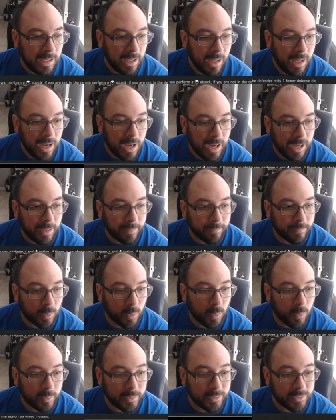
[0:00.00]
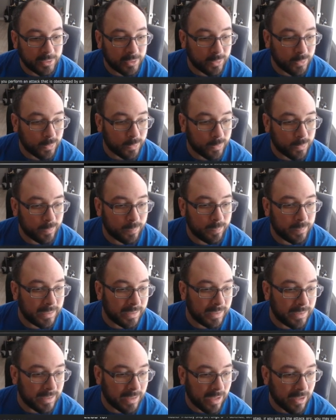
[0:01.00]
I'm going to
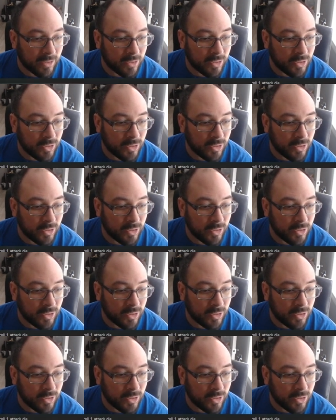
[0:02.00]
be a